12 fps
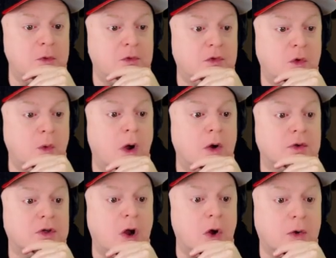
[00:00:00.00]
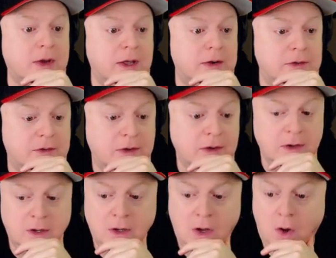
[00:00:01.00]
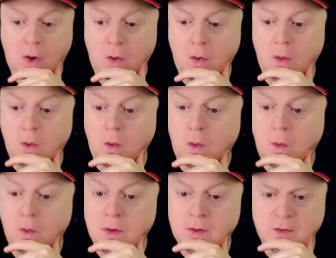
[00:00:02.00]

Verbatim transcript: move to are darkened. Oh,